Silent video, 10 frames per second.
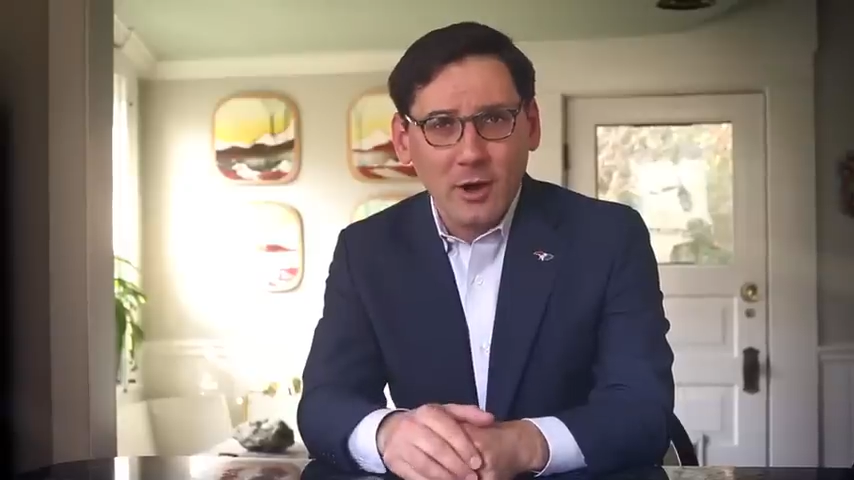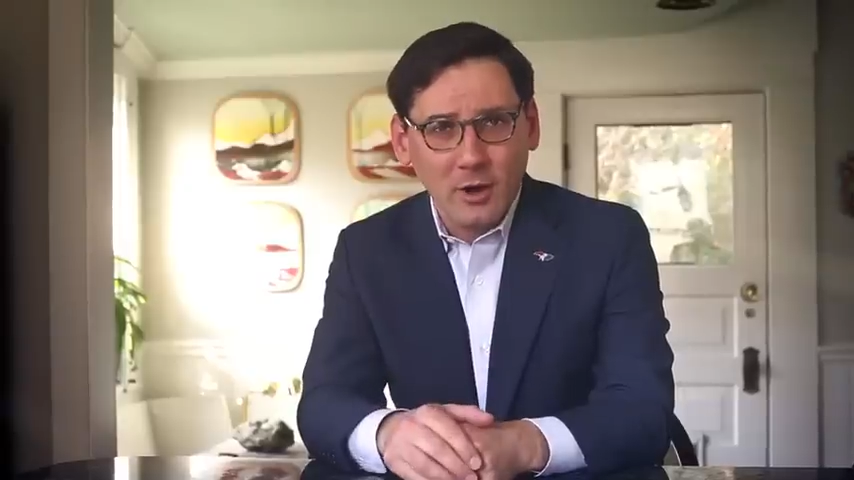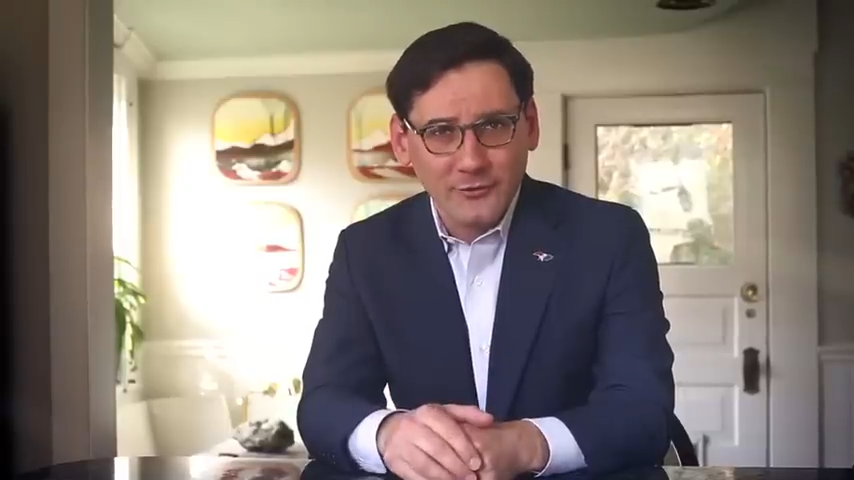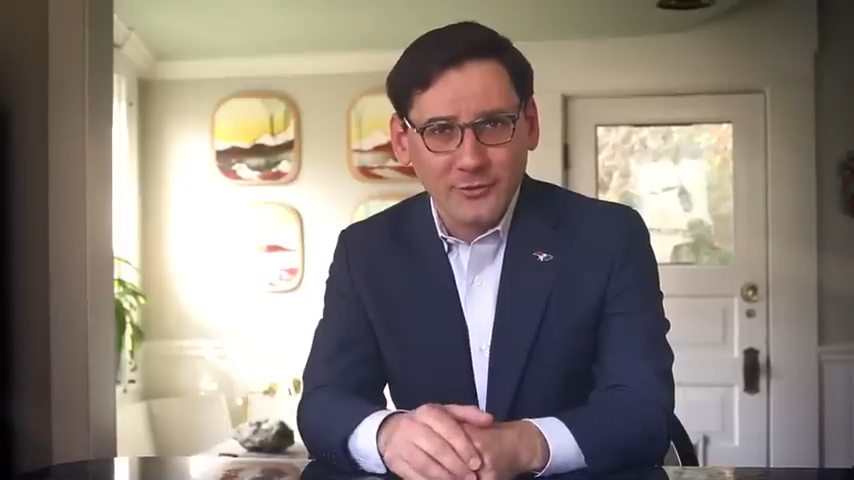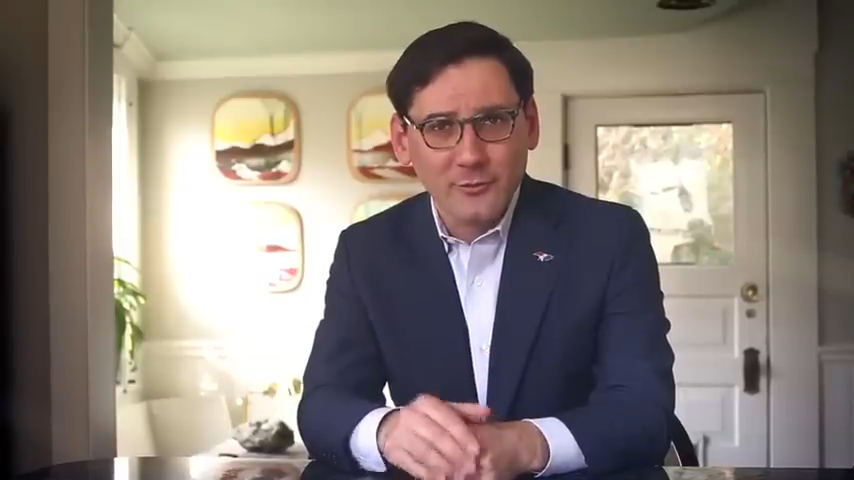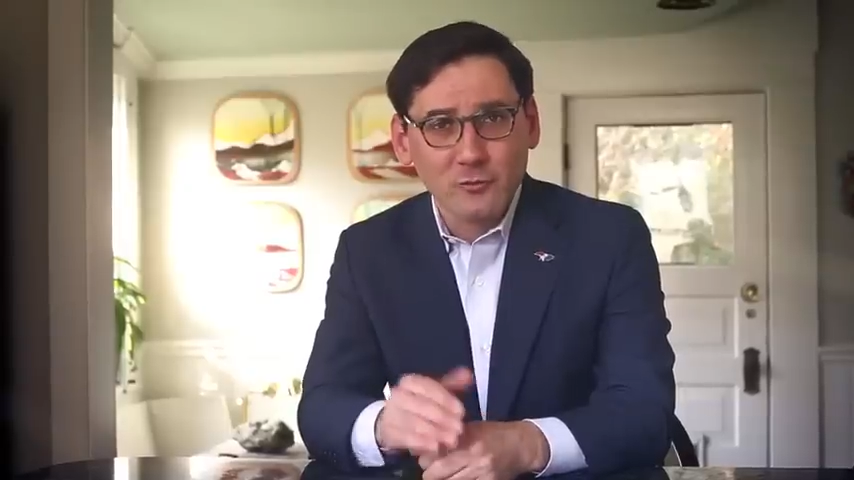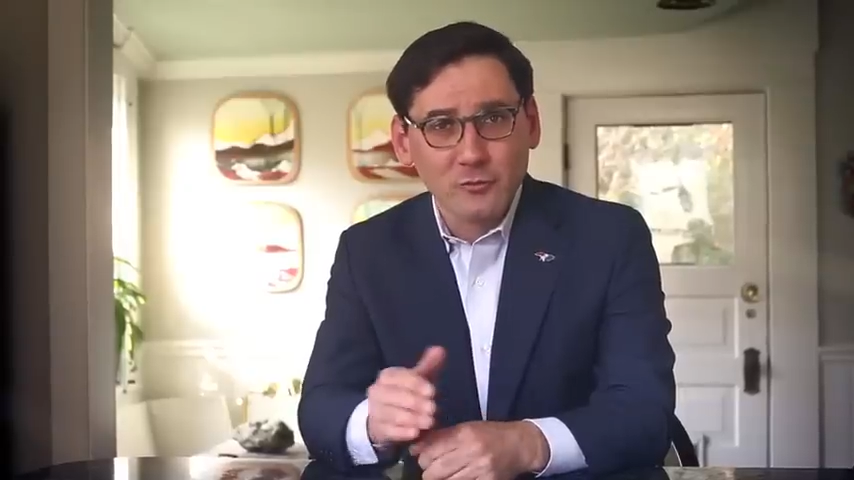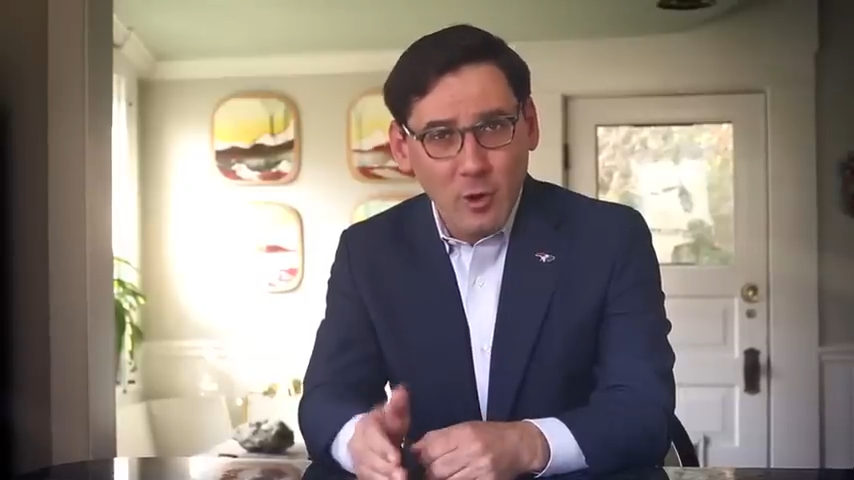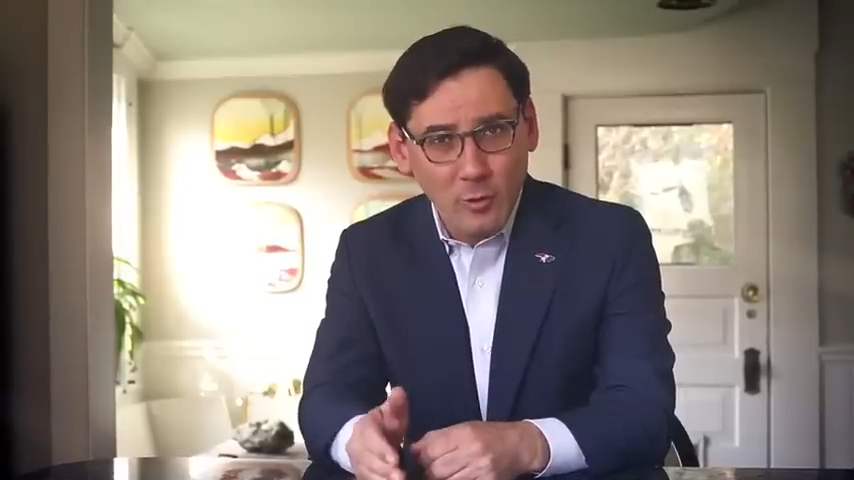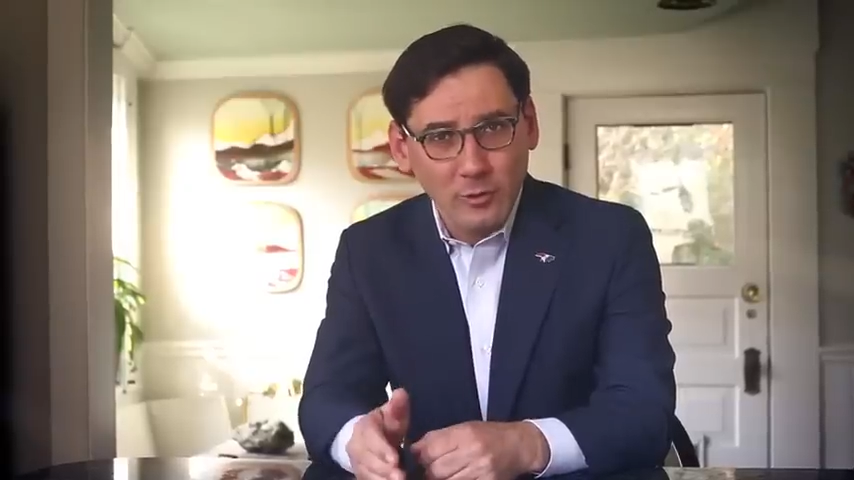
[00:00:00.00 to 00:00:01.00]
altered the
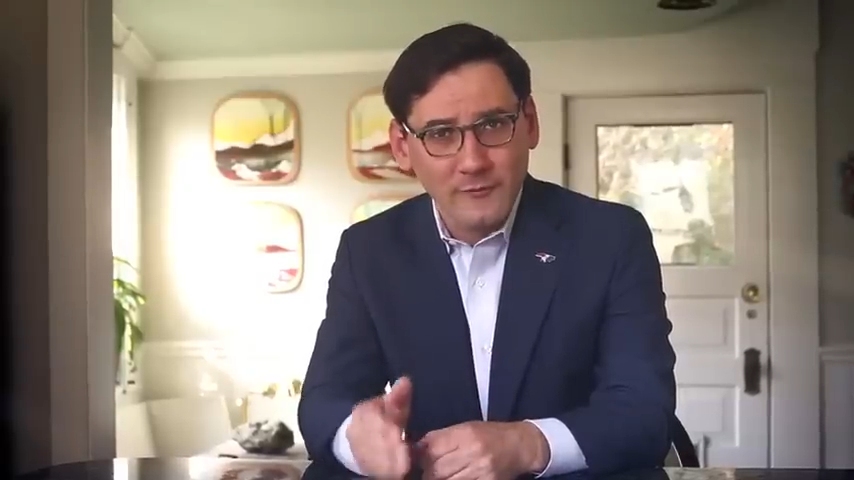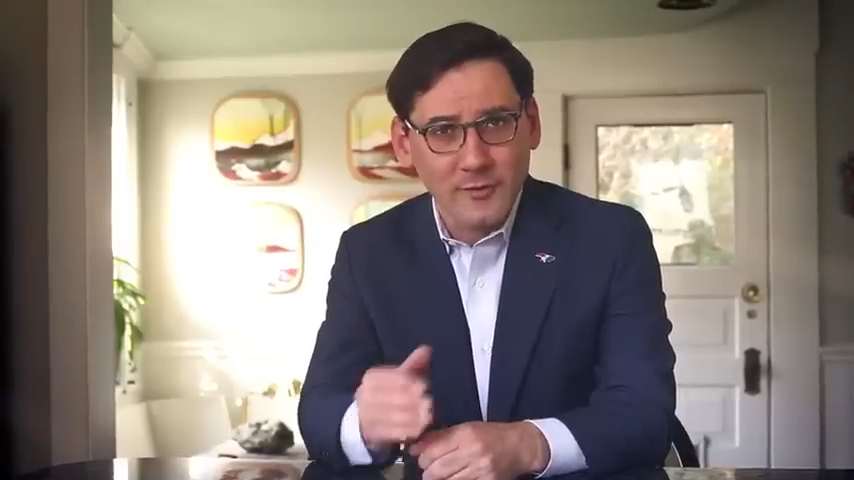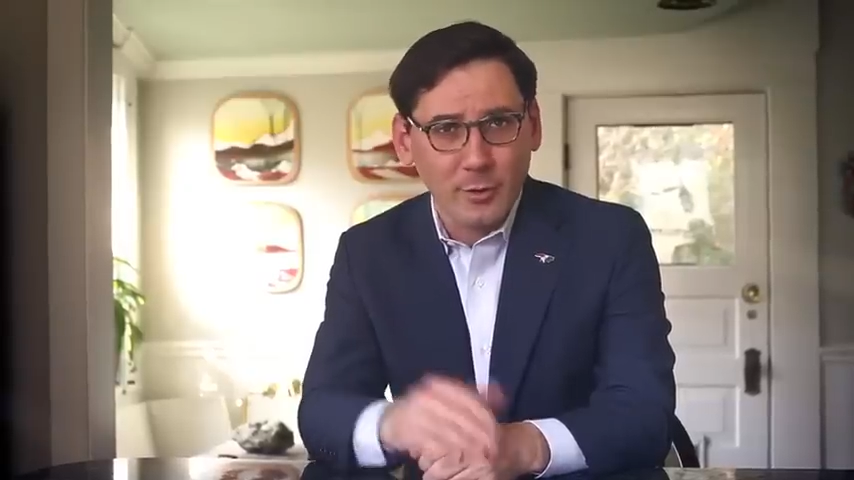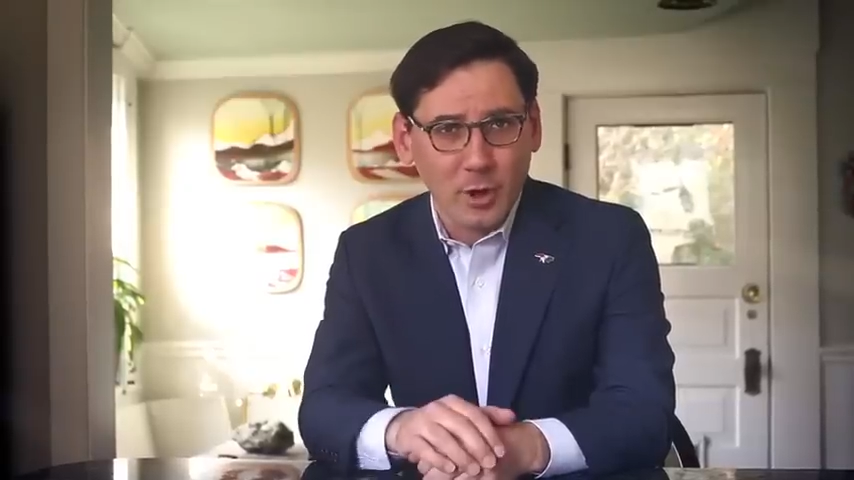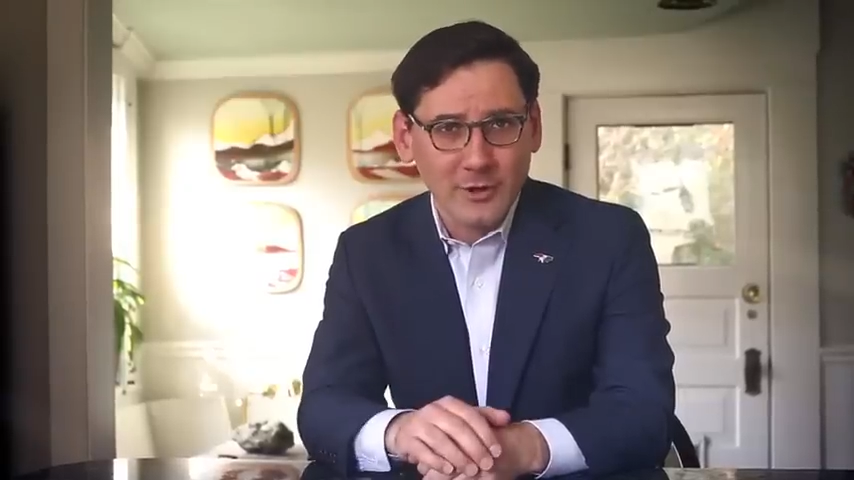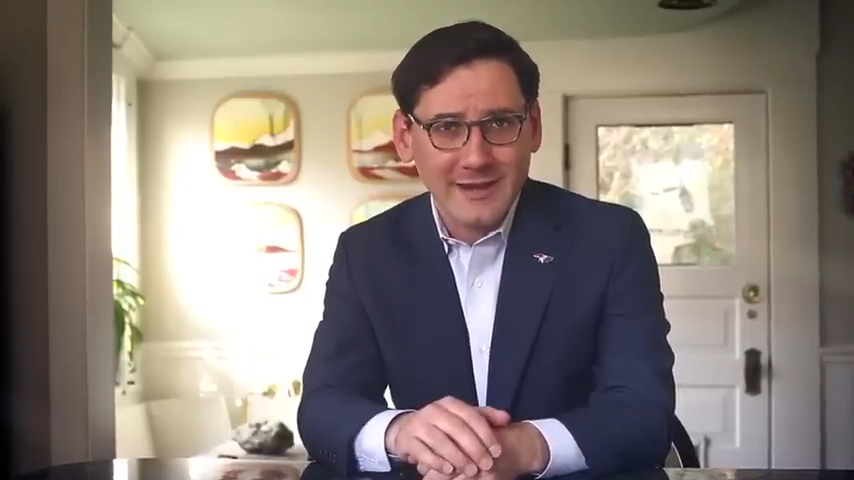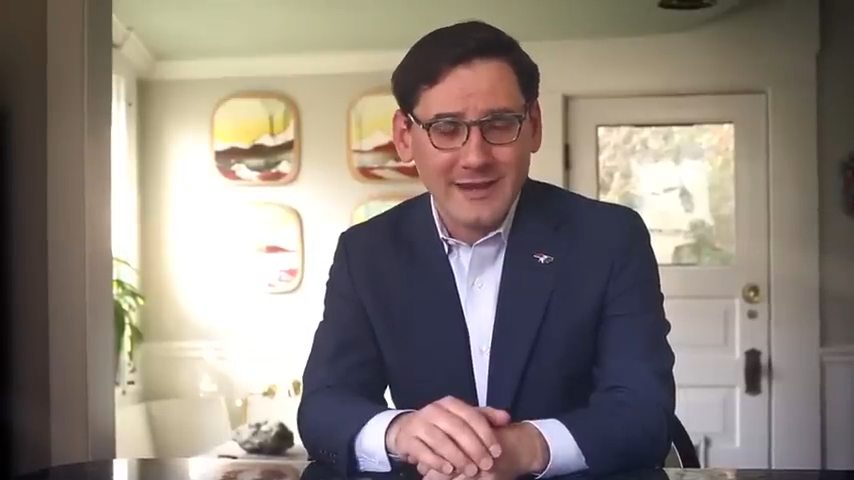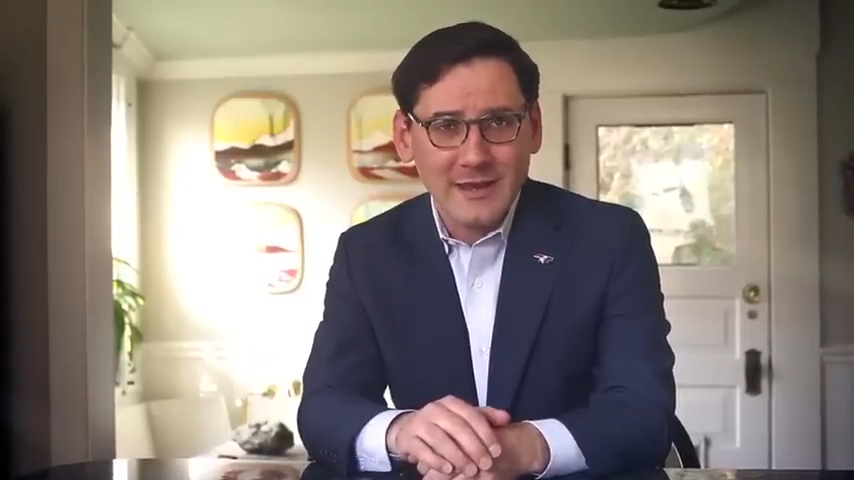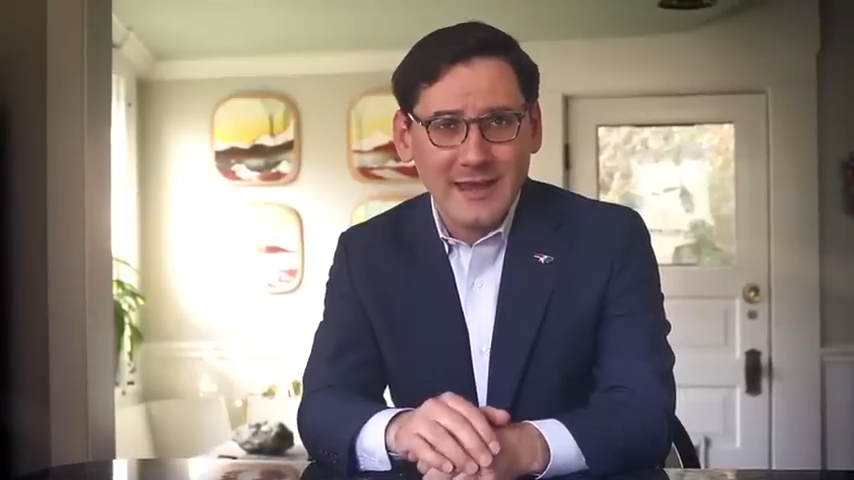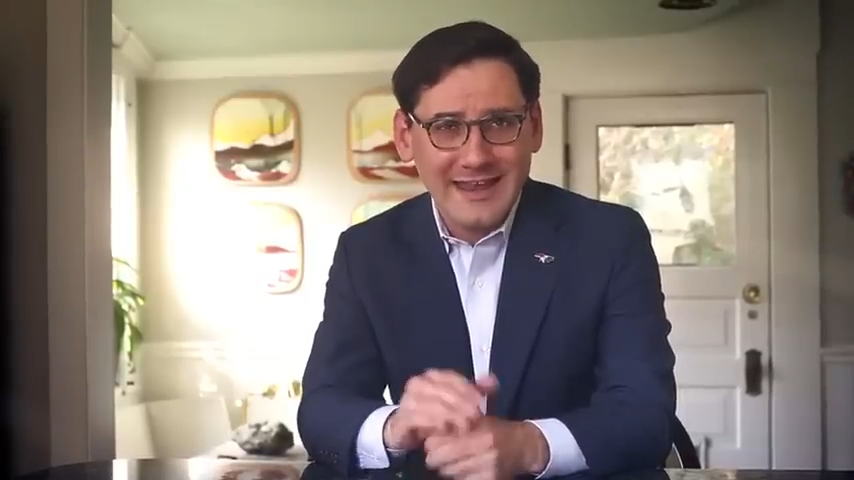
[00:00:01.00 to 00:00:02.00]
role of the party